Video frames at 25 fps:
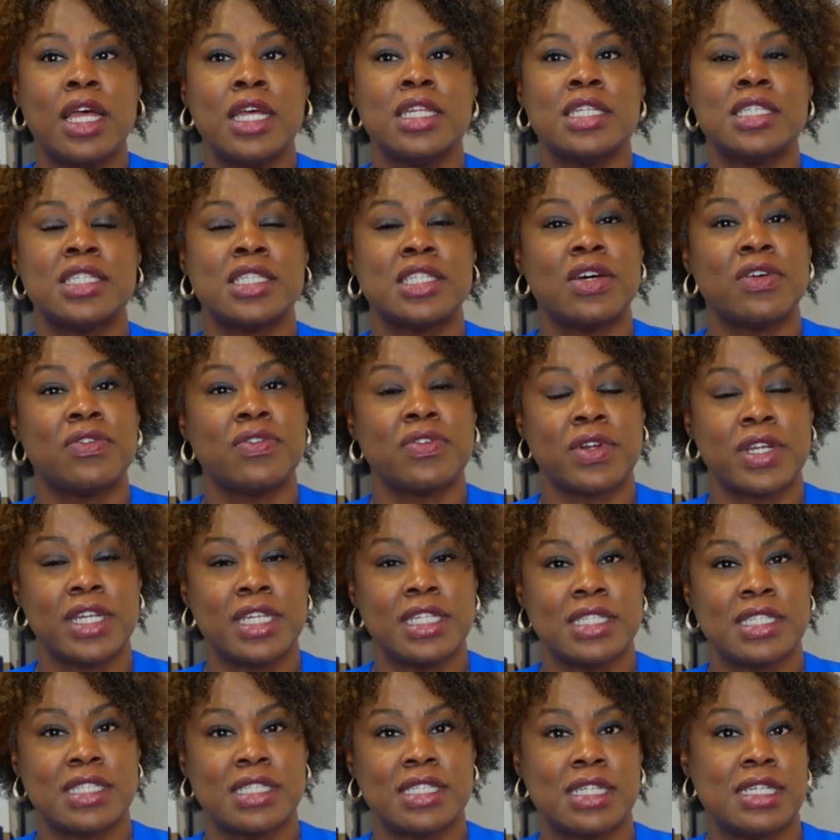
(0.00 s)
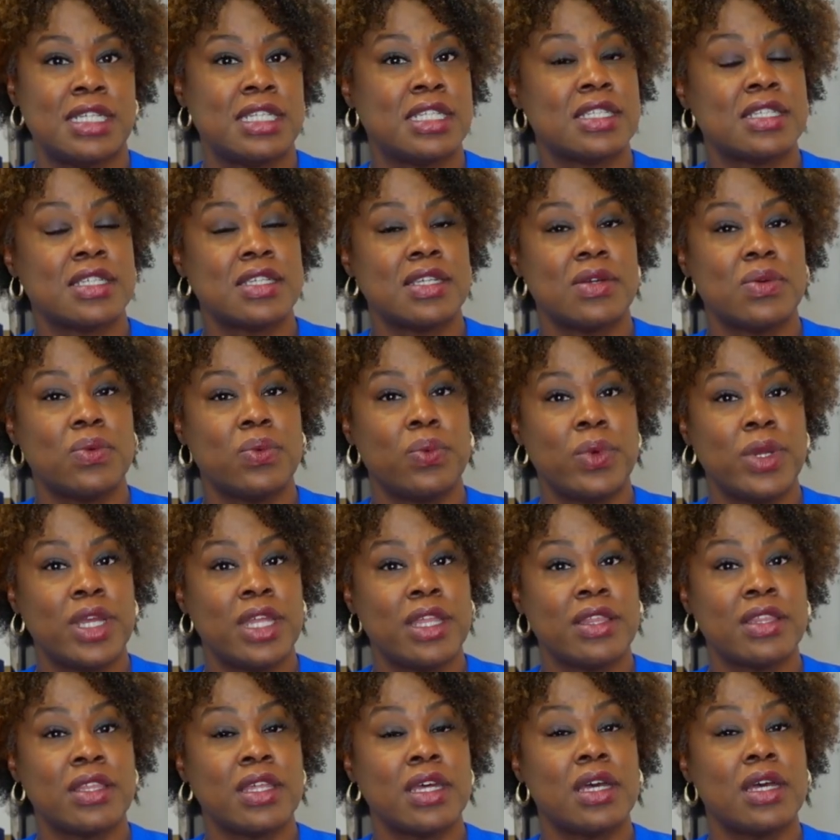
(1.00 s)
So for instance, with